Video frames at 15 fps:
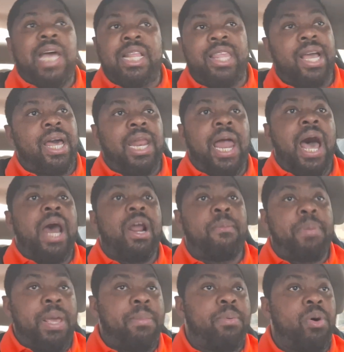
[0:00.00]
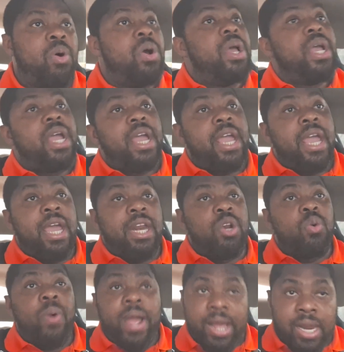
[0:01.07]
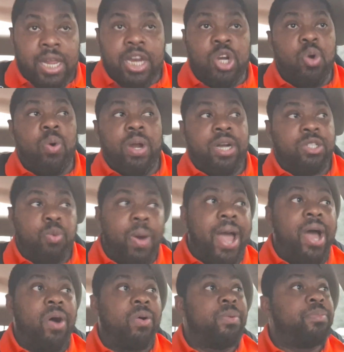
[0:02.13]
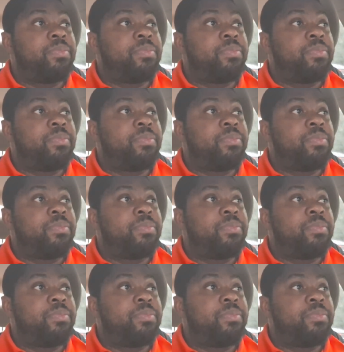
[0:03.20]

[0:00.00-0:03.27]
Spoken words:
I think a lot of people in New England knew it as well.